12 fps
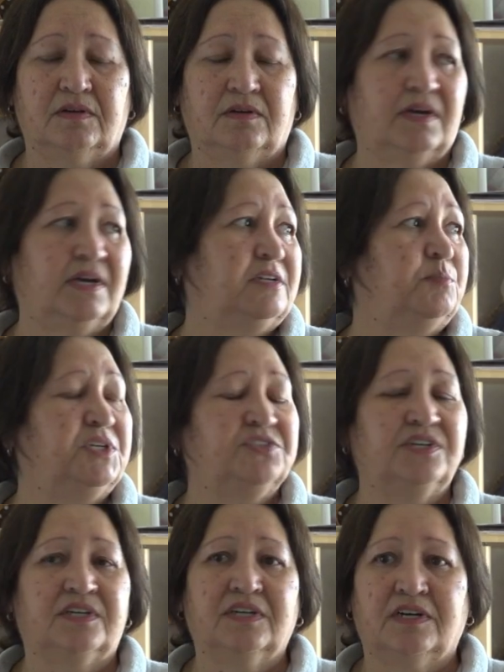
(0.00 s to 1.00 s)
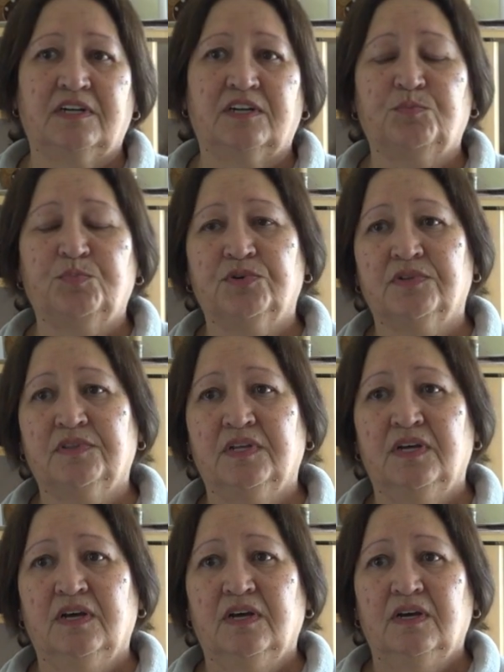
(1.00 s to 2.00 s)
And I had to be sent down here to
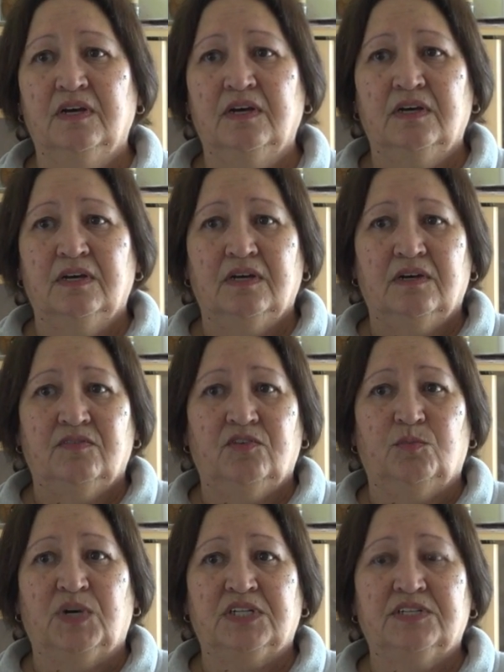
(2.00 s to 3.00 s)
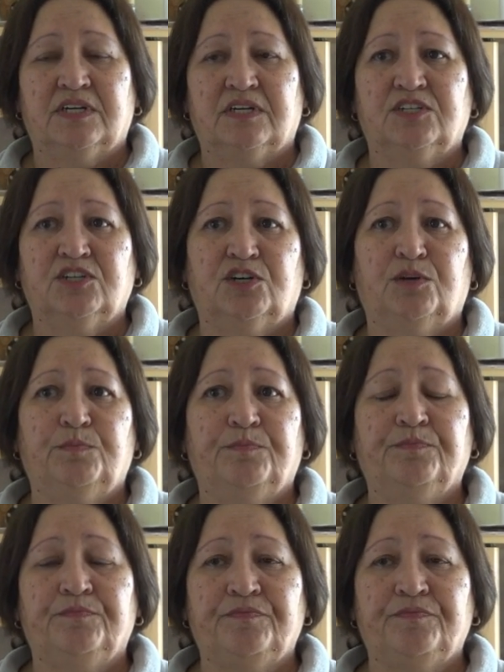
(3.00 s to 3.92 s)
Perth for months at a time.